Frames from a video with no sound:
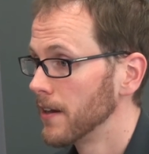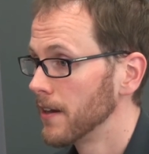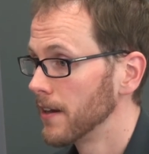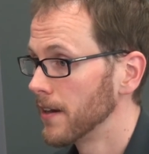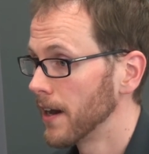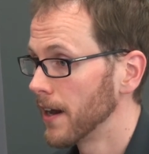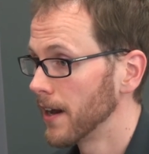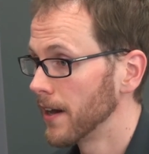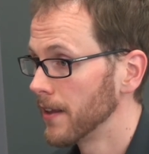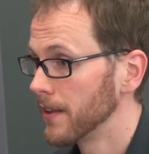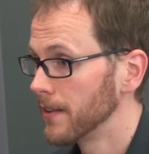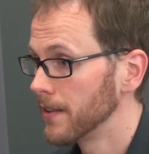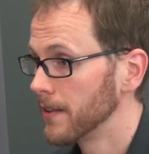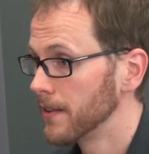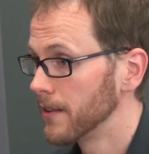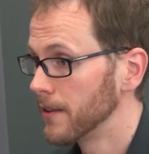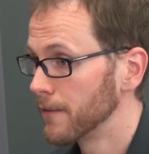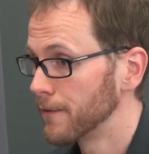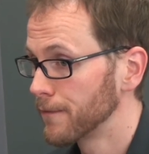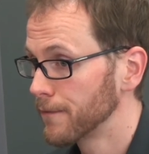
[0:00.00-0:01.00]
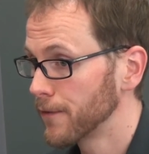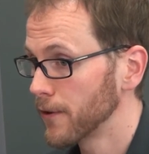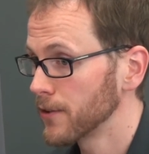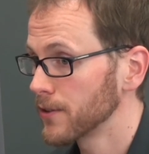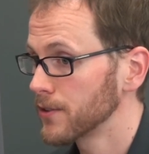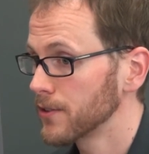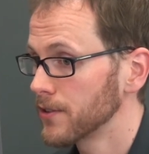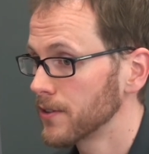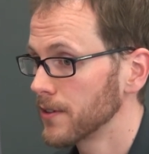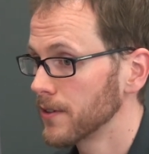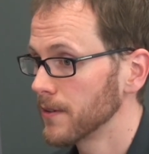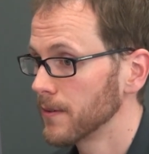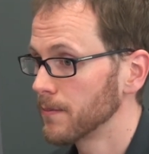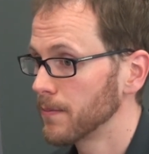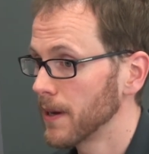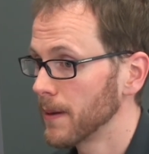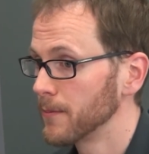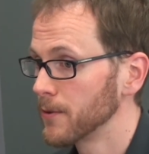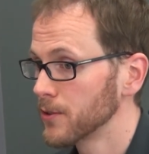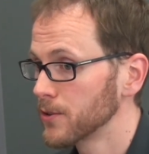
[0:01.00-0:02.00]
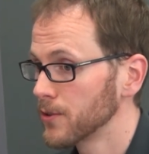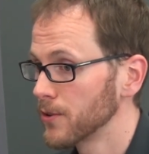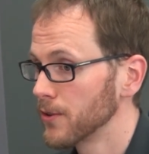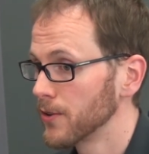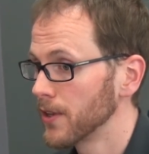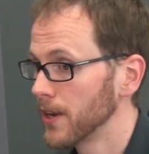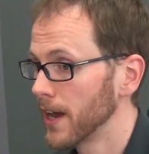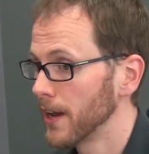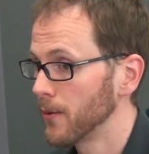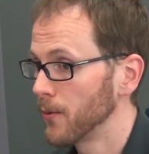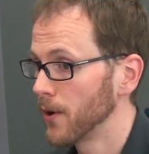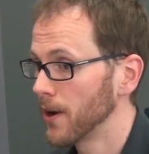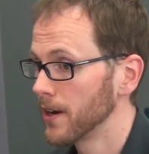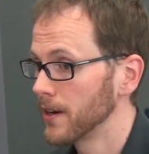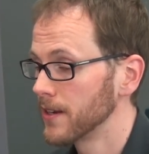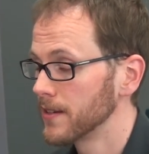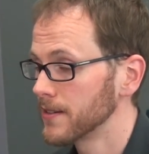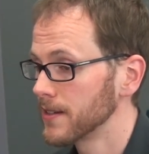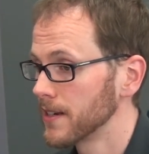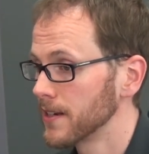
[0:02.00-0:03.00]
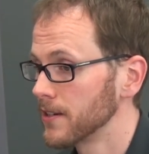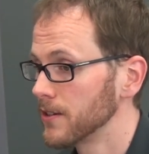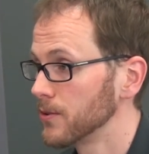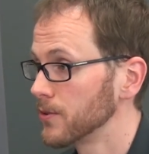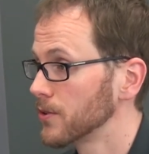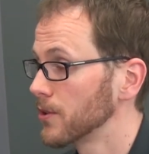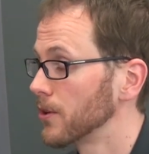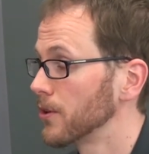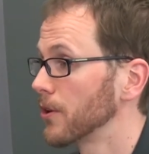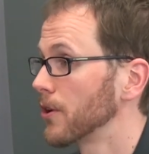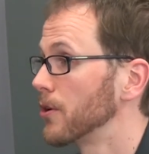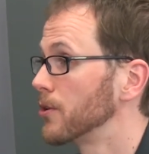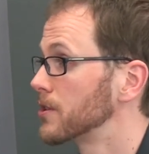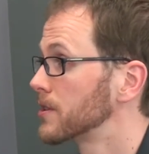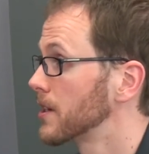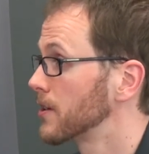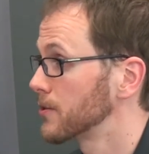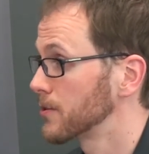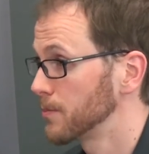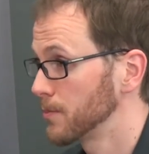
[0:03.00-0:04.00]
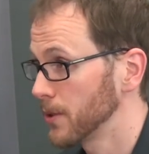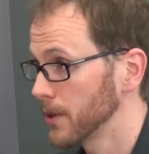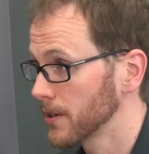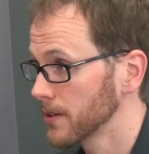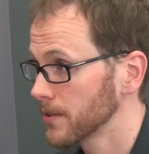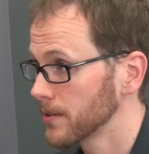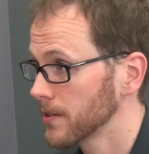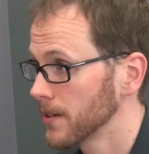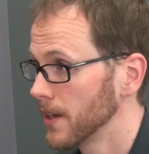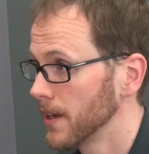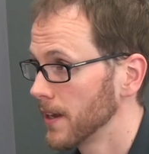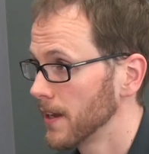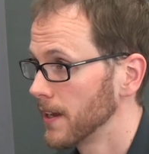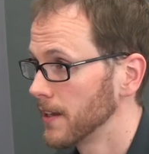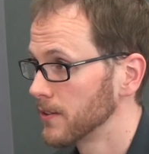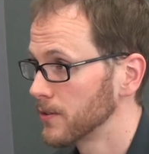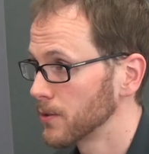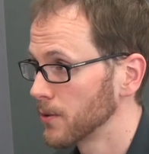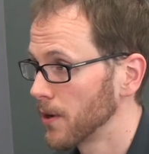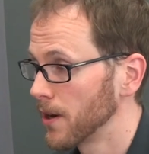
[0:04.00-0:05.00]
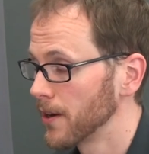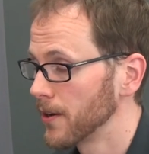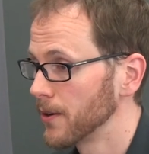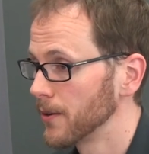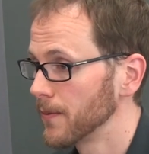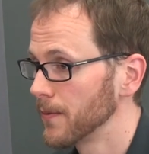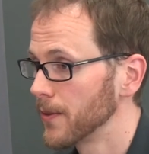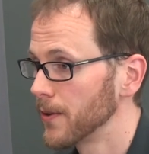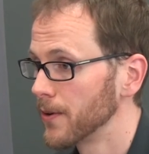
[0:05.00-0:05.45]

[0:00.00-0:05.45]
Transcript: uh, the first publisher that I wanted to send it to is called Coach House Books in Toronto.